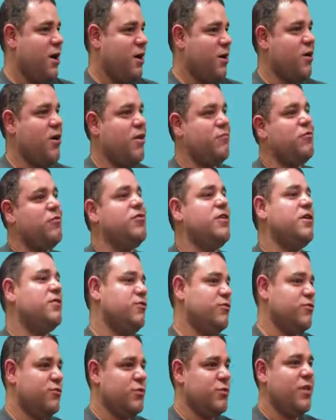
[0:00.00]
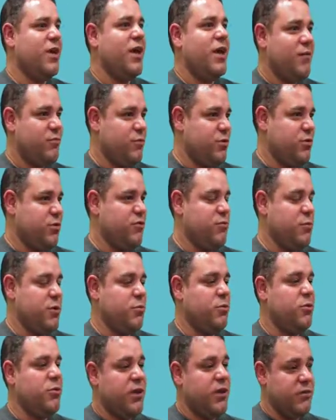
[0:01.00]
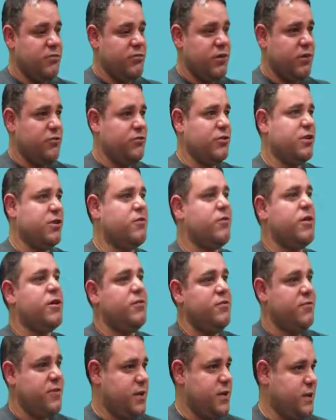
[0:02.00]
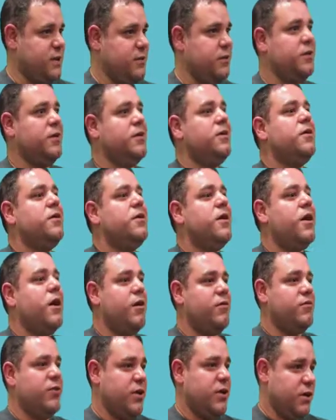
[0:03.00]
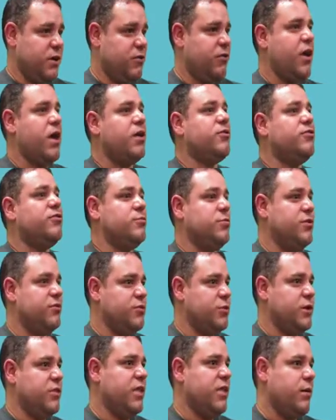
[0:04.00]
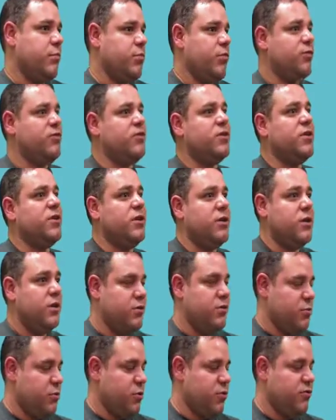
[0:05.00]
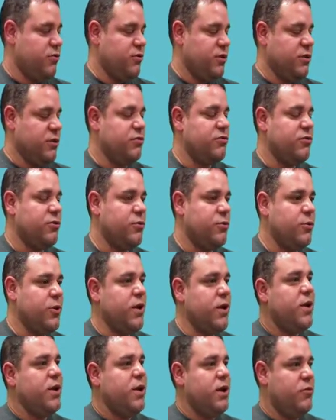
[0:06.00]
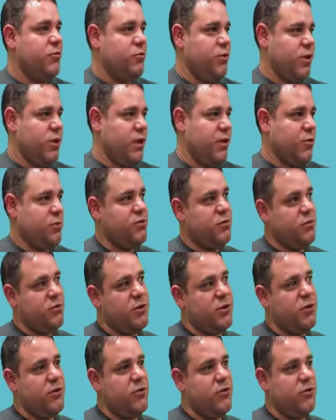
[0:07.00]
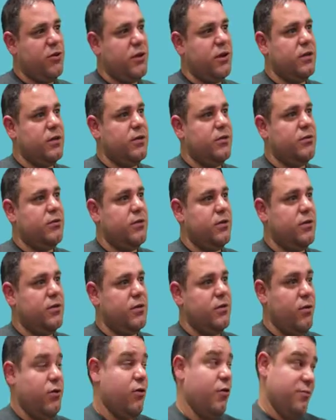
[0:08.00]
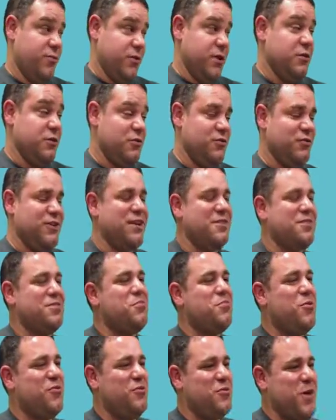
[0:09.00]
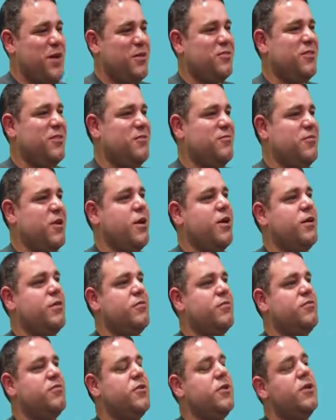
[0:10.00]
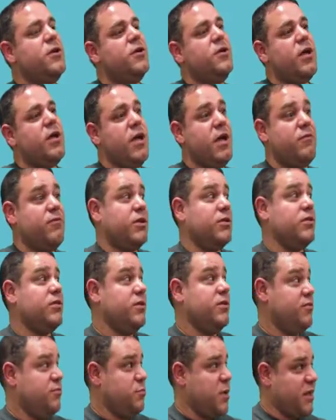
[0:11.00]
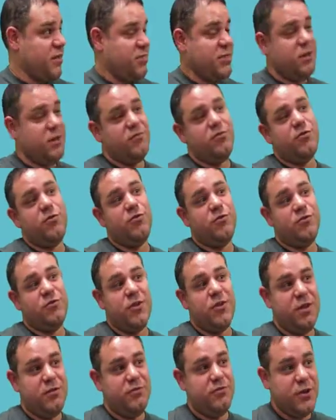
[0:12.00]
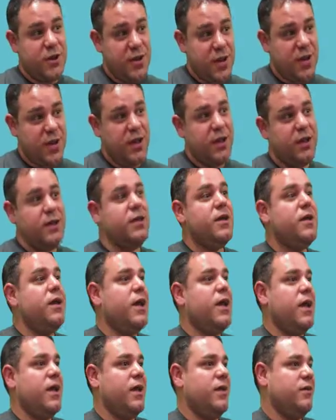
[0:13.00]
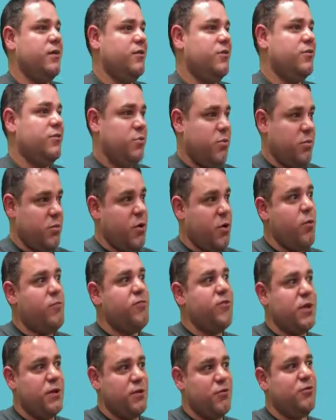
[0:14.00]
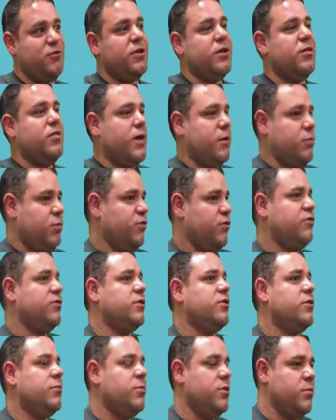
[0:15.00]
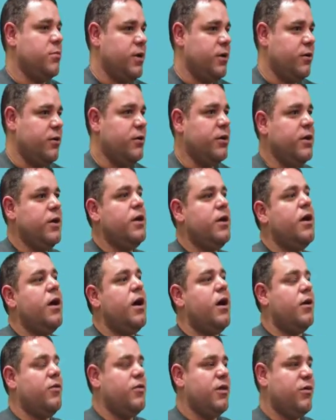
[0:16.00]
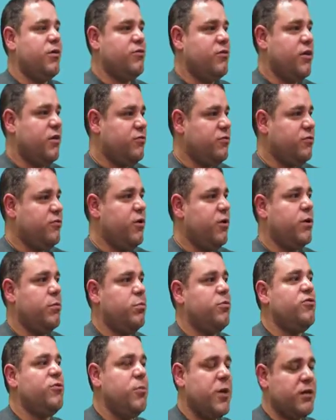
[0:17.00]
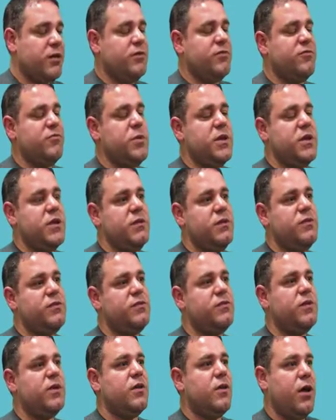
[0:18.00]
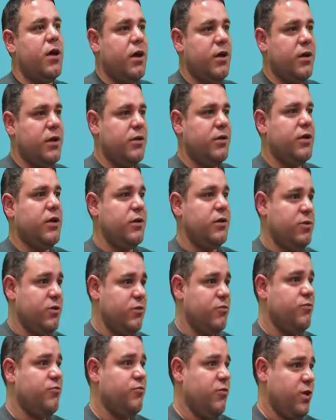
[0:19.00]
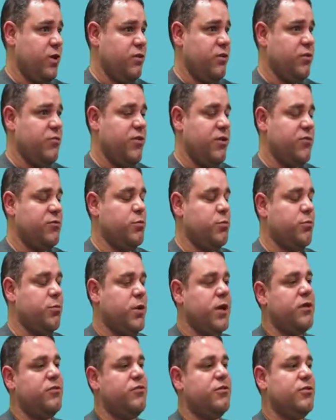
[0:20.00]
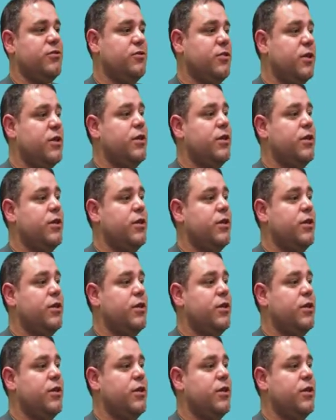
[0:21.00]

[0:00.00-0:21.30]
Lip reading: conversations would they have with those people? They have to actually create a feed of an interaction between that person and another person, and so it really helps them to understand, or hopefully understand, the perspective of having lived back then versus life today, and hopefully understand that person a little bit better. They also have to write a perspective piece in their Facebook page and